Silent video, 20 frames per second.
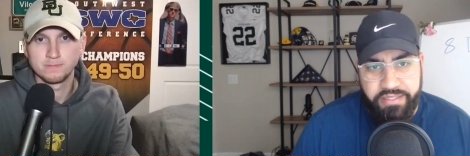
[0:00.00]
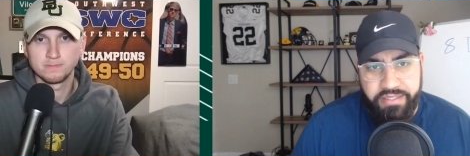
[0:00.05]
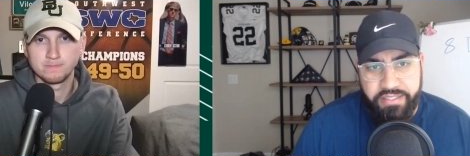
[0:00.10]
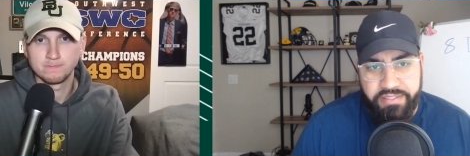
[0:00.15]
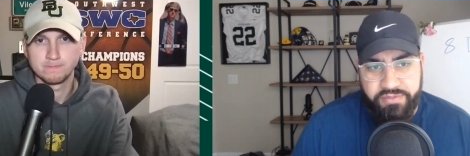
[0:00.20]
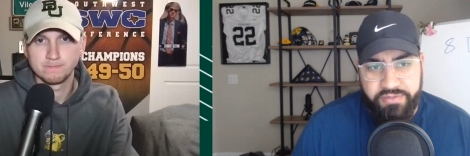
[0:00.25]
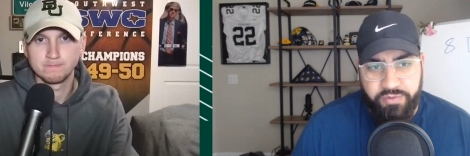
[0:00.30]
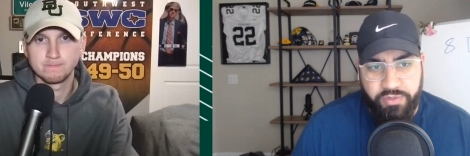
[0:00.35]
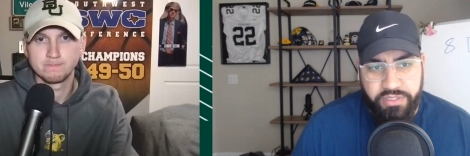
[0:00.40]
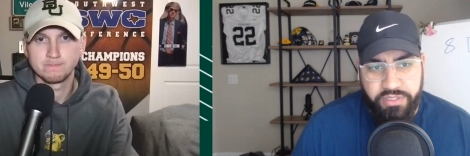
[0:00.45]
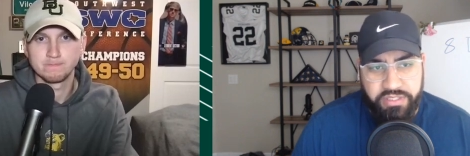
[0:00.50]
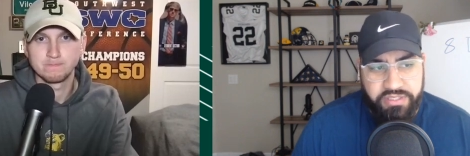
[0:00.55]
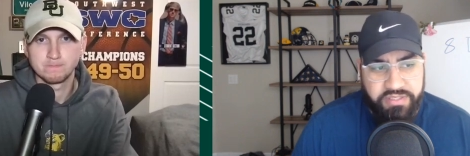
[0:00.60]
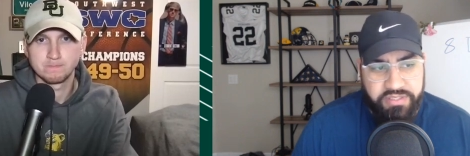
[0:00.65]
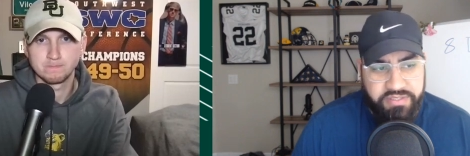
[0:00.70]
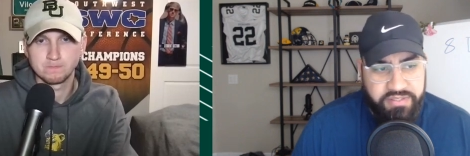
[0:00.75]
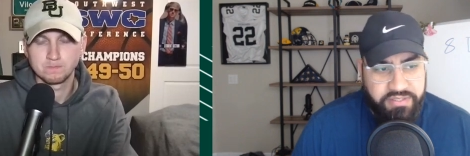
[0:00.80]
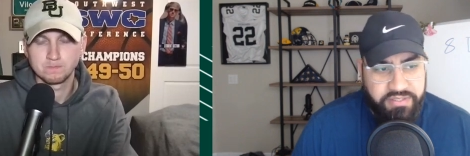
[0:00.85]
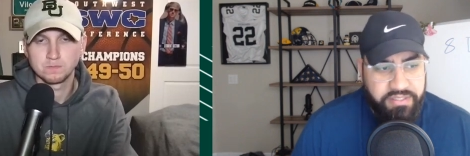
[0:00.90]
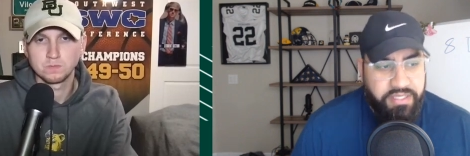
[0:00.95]
Speaker 1: This
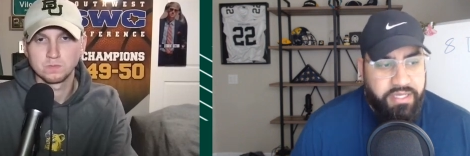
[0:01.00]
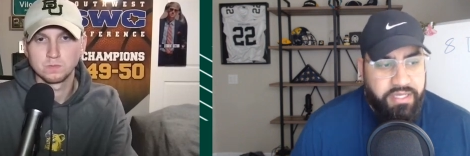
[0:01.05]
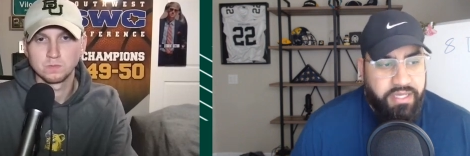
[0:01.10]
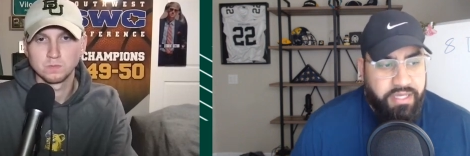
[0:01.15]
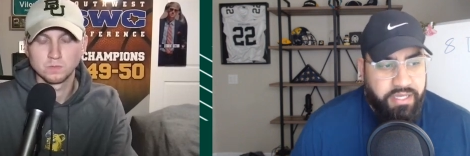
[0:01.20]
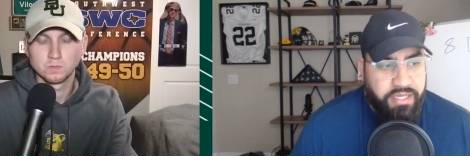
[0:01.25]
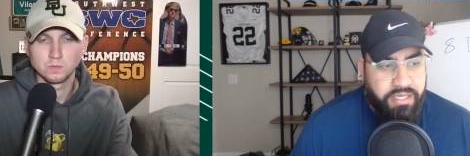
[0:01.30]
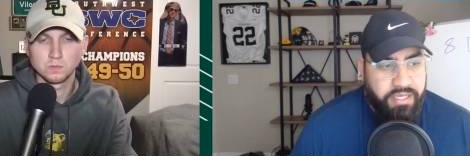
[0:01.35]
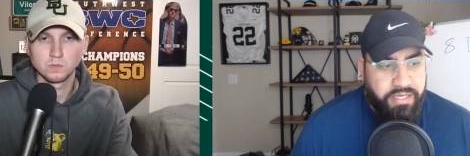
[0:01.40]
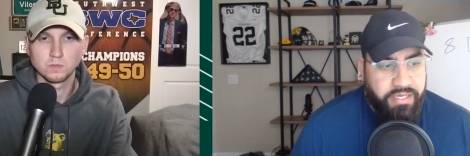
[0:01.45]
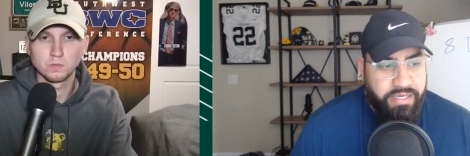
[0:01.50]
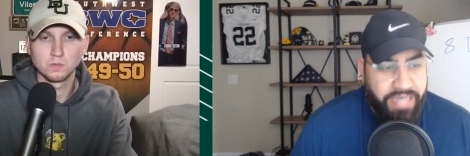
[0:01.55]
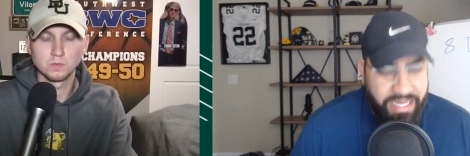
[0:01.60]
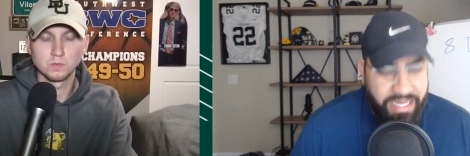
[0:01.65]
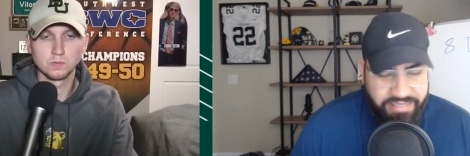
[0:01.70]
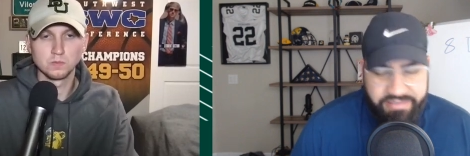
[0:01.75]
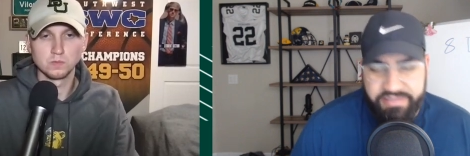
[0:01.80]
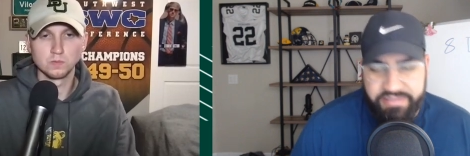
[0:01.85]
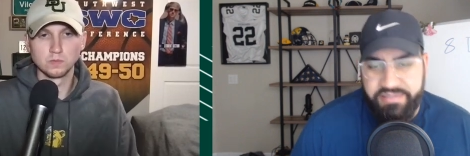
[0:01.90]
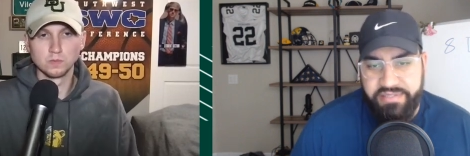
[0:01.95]
was
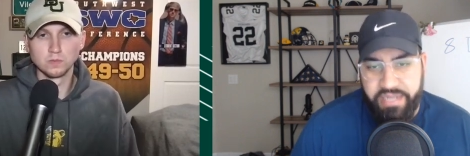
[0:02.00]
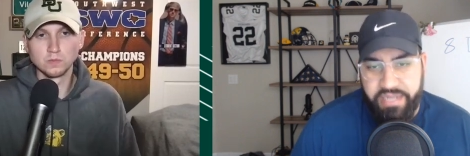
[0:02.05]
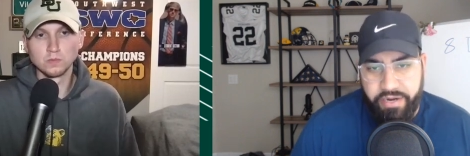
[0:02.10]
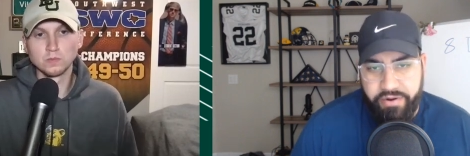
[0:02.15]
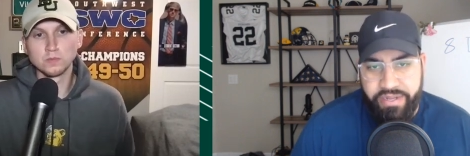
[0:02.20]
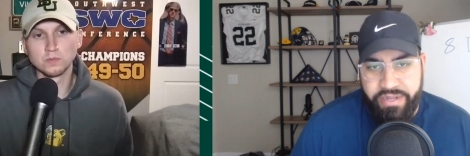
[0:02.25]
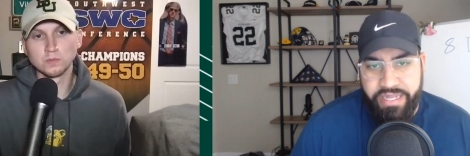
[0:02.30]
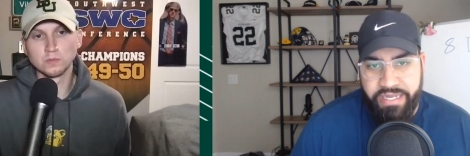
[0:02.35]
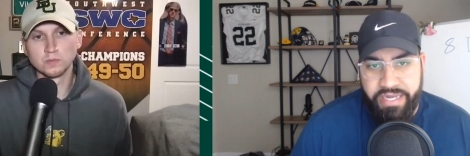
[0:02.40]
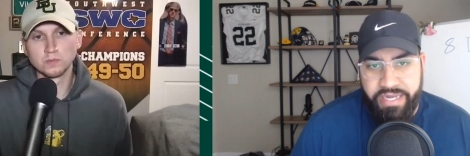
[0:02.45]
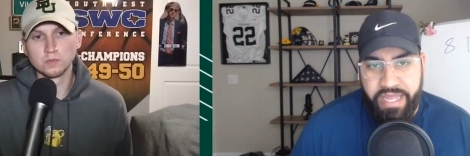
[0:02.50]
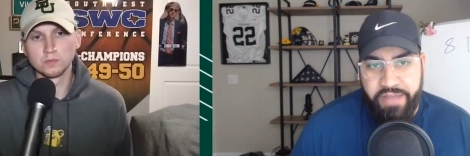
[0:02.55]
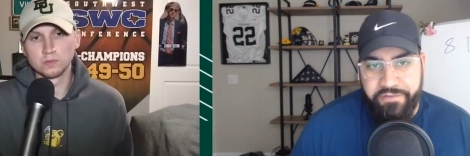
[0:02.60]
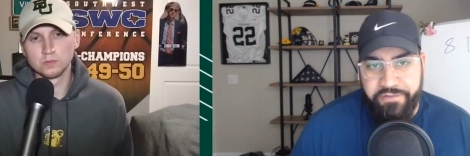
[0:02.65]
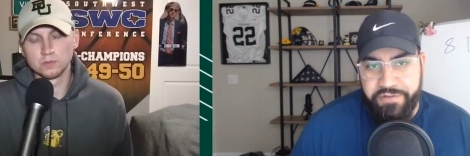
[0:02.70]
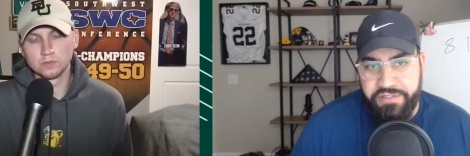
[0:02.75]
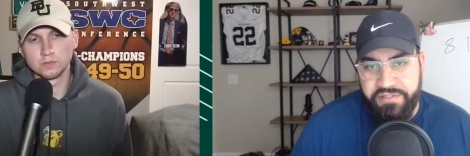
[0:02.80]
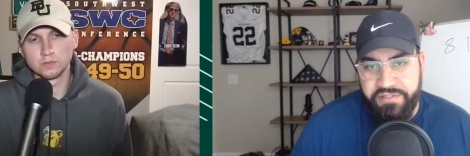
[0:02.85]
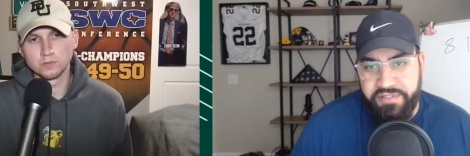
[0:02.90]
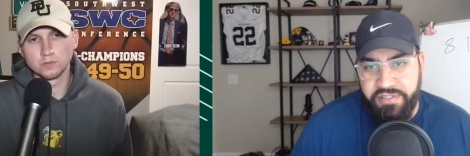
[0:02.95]
necessary in
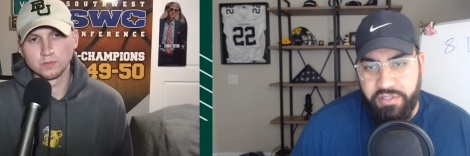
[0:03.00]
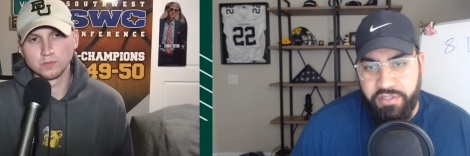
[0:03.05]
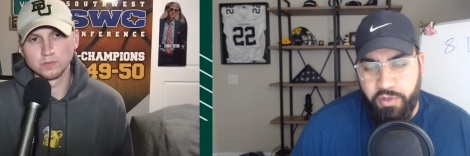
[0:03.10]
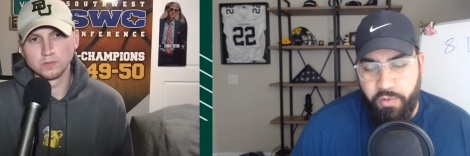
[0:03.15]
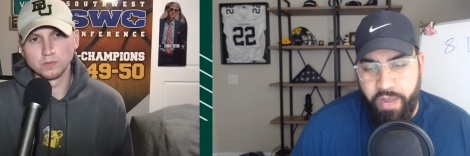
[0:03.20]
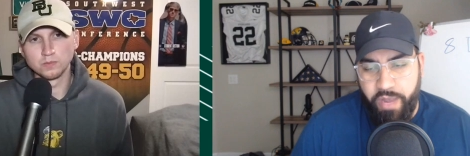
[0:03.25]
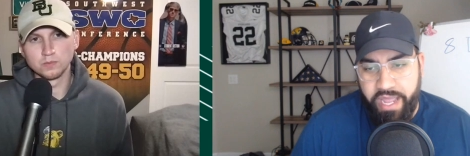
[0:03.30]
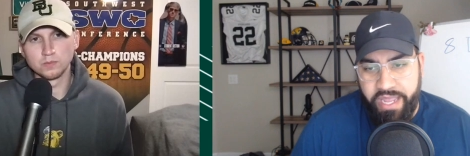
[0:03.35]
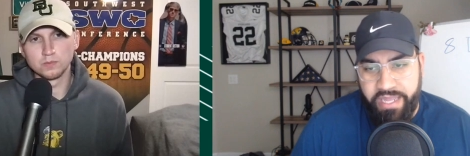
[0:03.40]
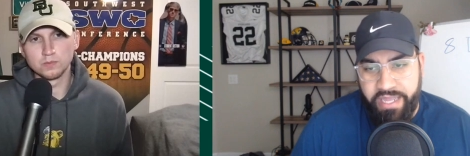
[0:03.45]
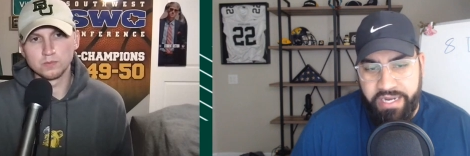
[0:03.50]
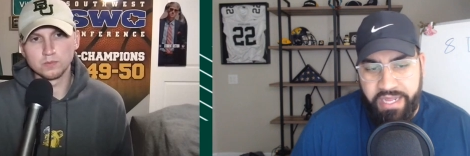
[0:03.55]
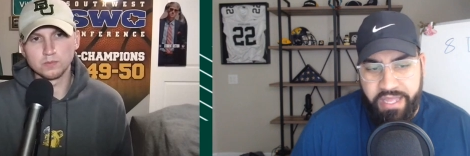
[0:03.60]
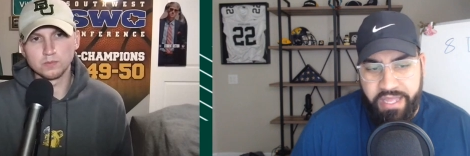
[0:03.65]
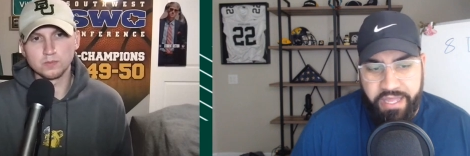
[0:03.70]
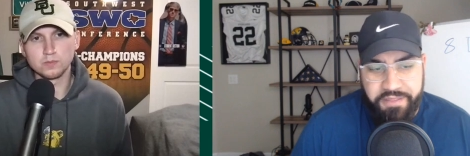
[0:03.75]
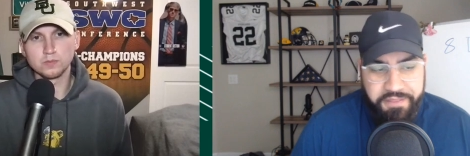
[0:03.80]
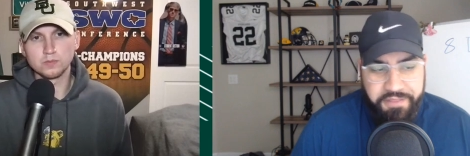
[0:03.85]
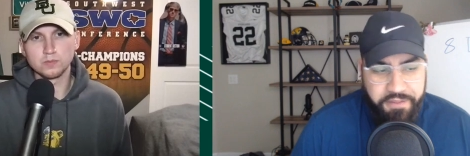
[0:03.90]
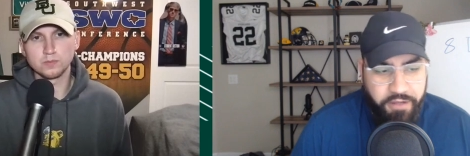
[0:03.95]
every single way. And
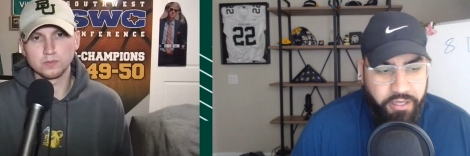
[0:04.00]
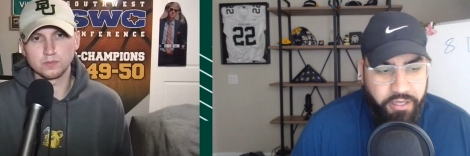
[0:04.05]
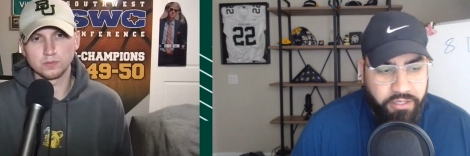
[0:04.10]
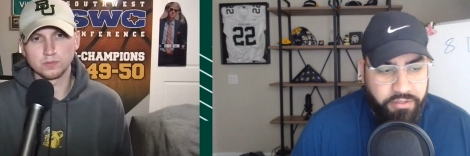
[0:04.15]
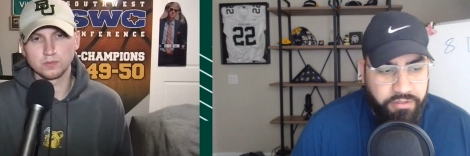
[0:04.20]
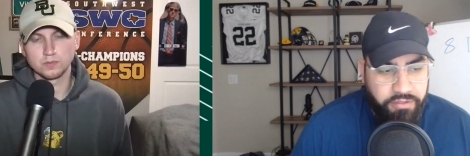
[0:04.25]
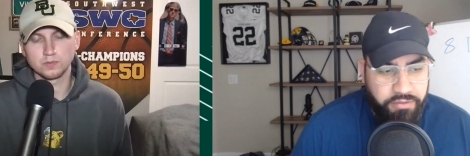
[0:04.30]
I, I thought